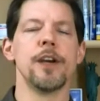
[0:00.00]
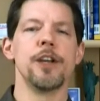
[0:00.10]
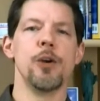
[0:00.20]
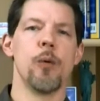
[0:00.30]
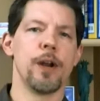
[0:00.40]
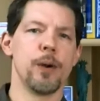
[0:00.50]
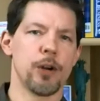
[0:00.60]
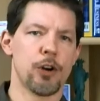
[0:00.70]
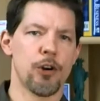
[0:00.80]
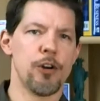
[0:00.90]
You want to
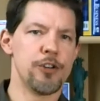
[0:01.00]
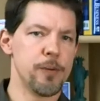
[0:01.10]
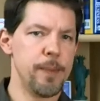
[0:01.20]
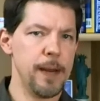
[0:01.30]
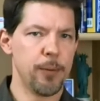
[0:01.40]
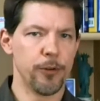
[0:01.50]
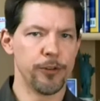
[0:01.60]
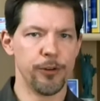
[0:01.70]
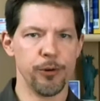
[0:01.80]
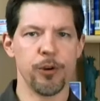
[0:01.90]
encourage your people to
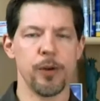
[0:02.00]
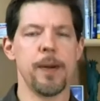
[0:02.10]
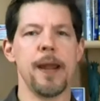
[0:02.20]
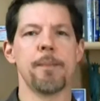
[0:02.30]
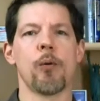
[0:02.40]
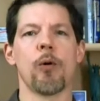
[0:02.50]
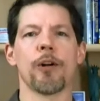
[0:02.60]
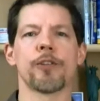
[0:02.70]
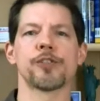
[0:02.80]
do good paperwork,